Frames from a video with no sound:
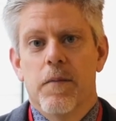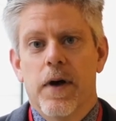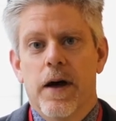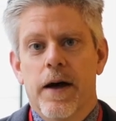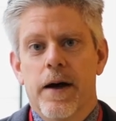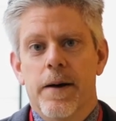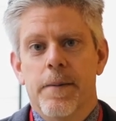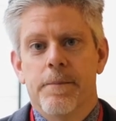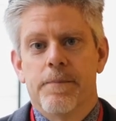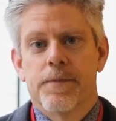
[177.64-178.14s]

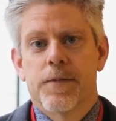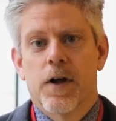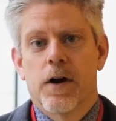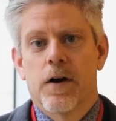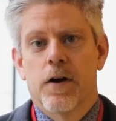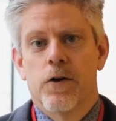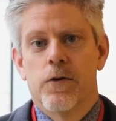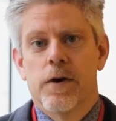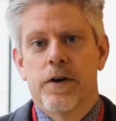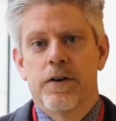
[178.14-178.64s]
um,
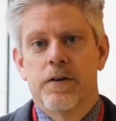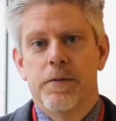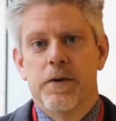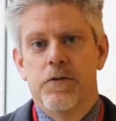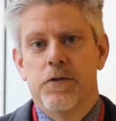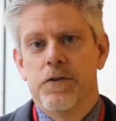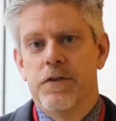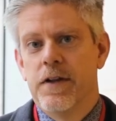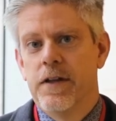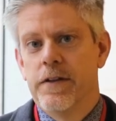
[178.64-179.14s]
are going to be
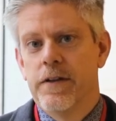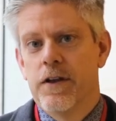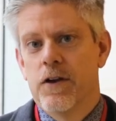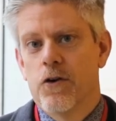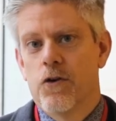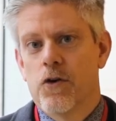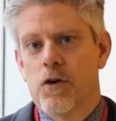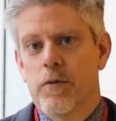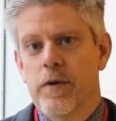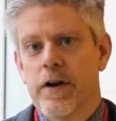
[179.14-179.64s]
routinely
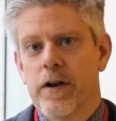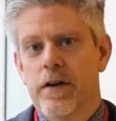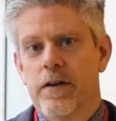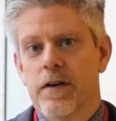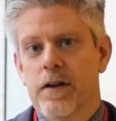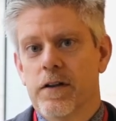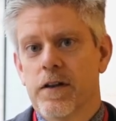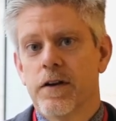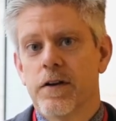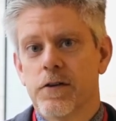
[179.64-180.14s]
incorporated
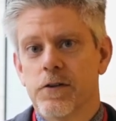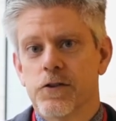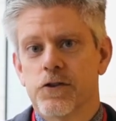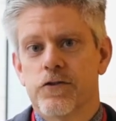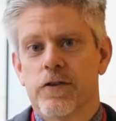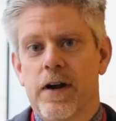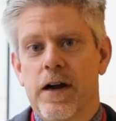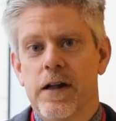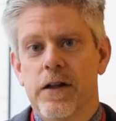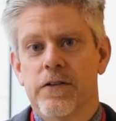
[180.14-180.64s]
into clinical
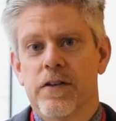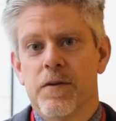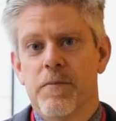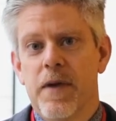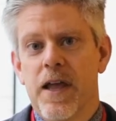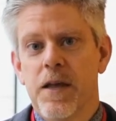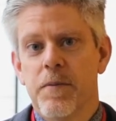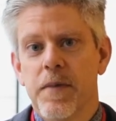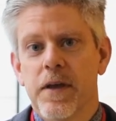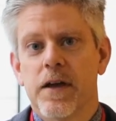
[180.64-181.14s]
trials and
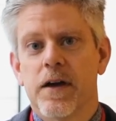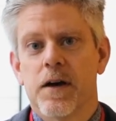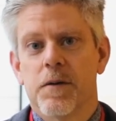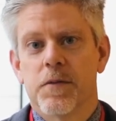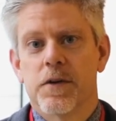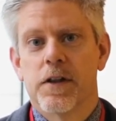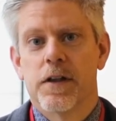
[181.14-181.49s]
may become